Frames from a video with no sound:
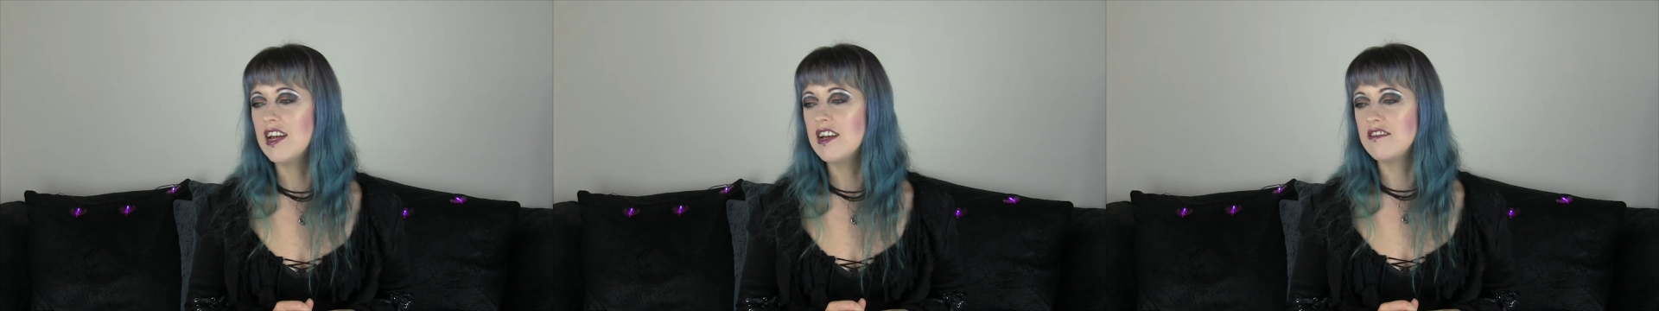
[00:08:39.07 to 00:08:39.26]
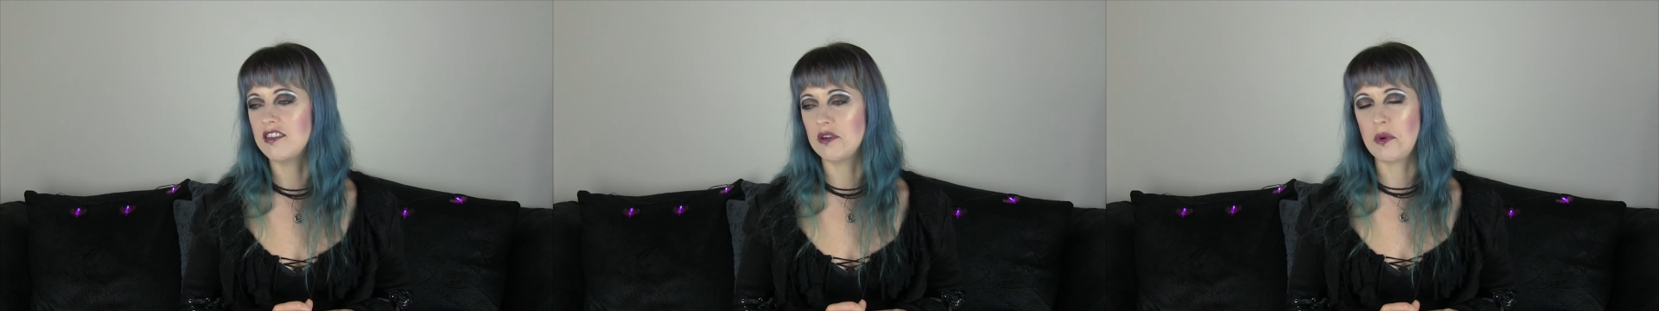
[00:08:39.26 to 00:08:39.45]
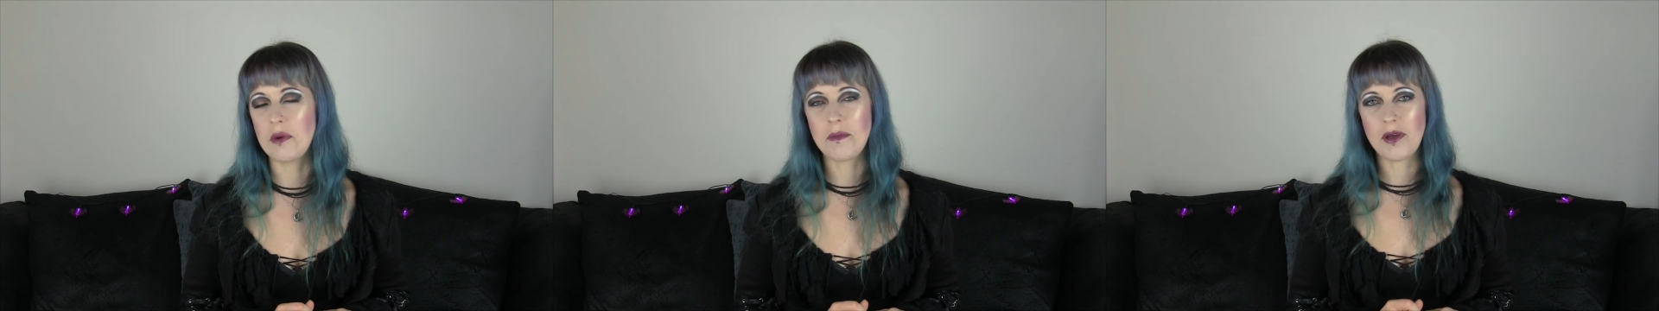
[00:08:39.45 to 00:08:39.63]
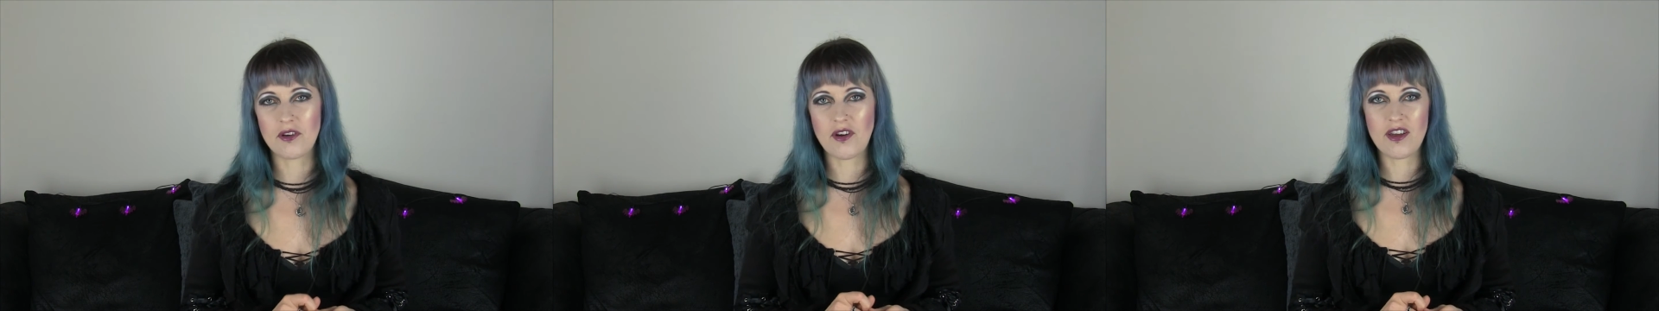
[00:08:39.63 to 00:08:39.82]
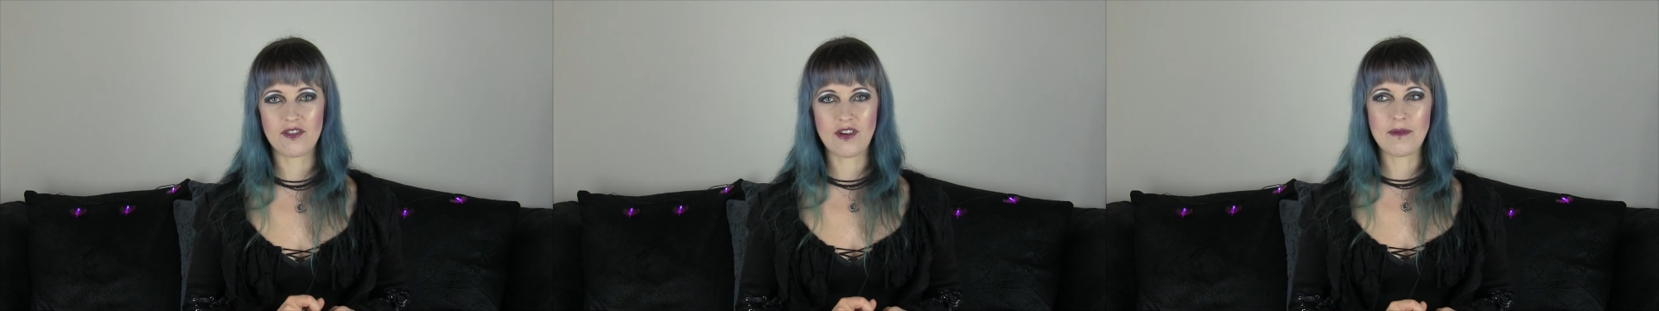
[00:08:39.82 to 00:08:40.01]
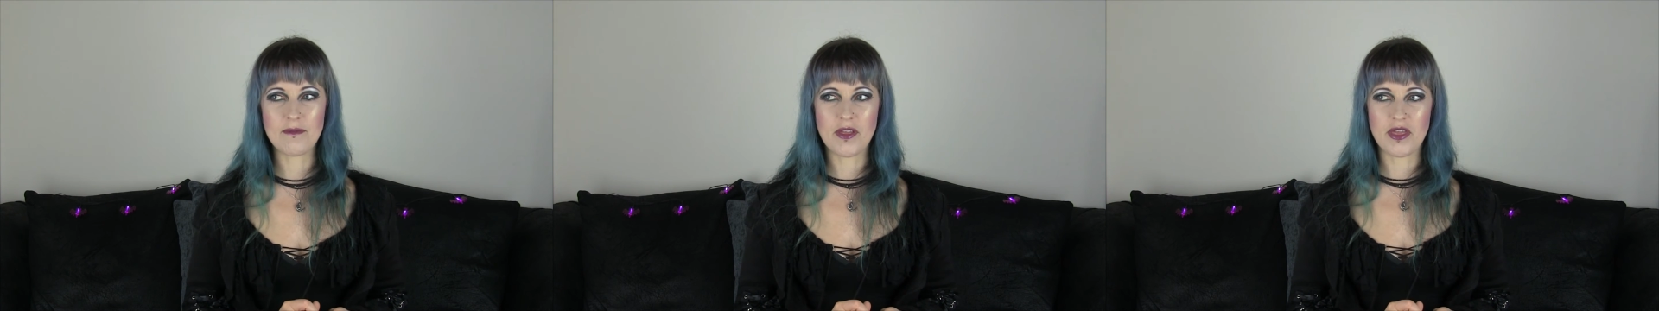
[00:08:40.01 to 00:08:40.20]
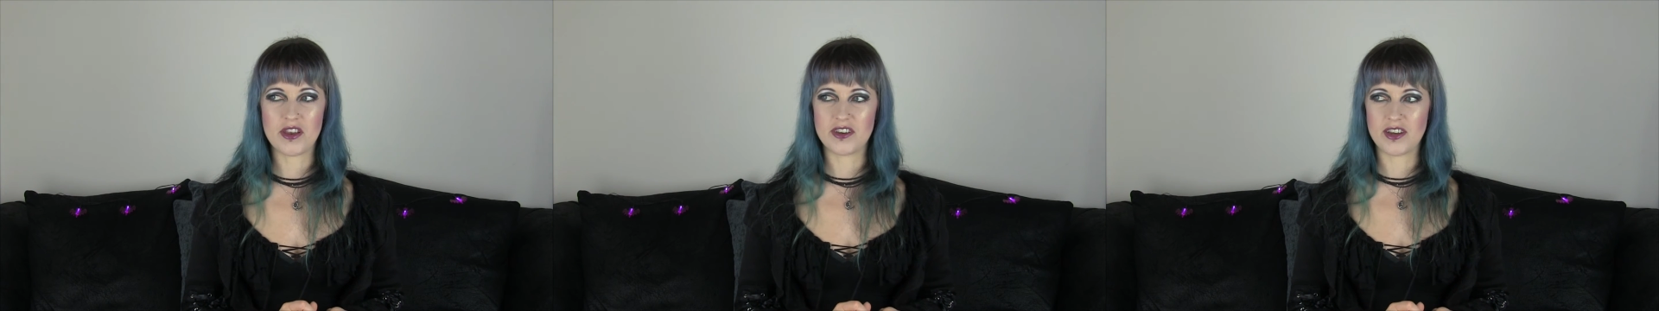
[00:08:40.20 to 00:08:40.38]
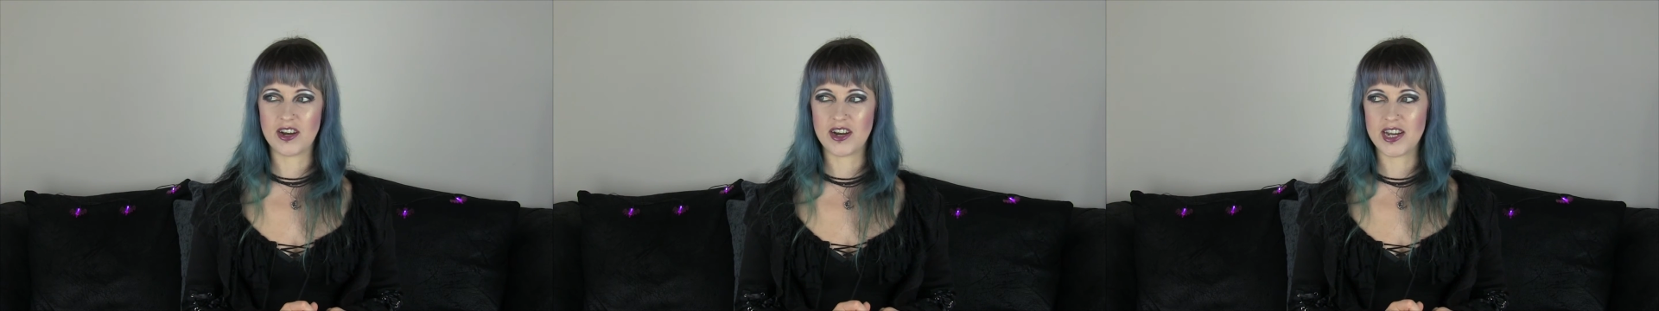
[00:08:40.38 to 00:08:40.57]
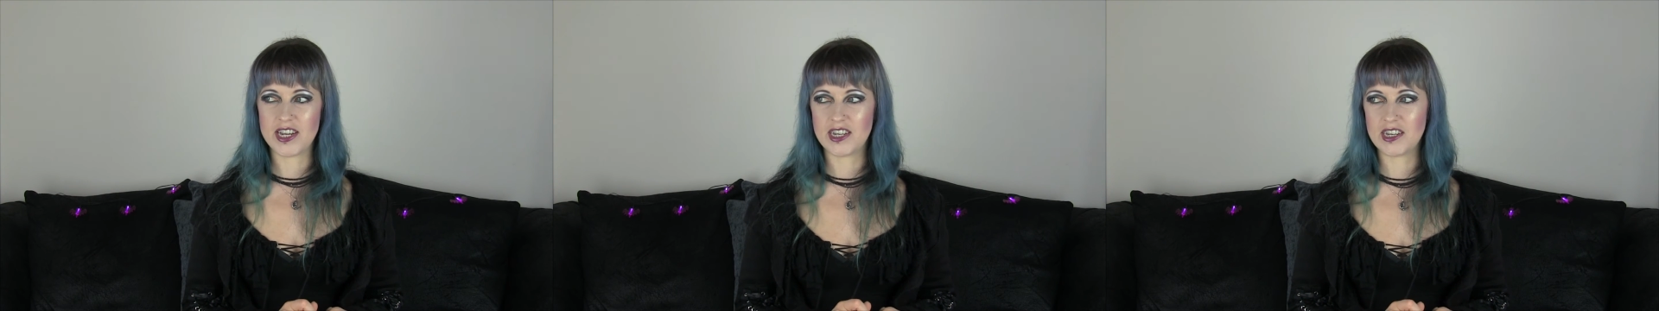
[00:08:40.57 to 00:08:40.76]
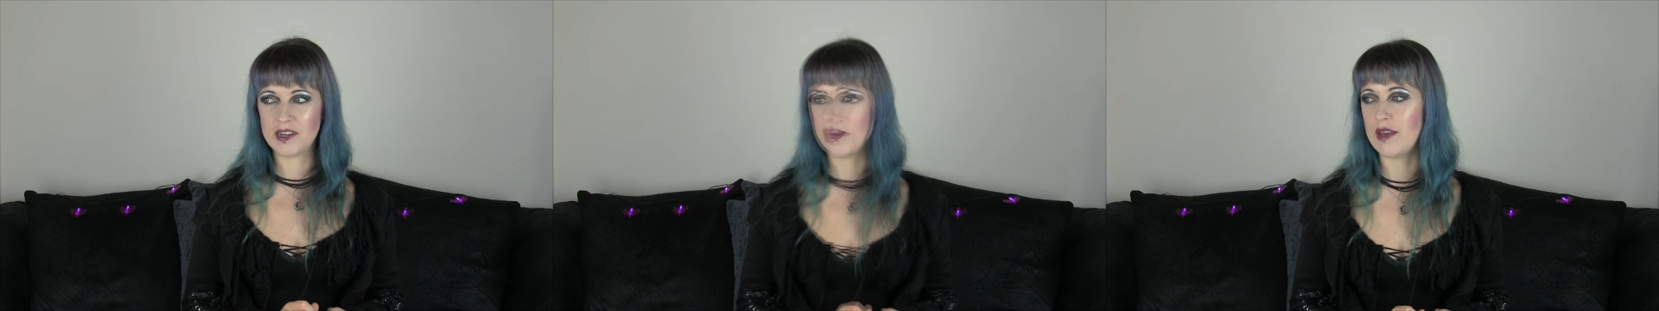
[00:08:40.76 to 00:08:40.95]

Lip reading: So when my great grandmother died,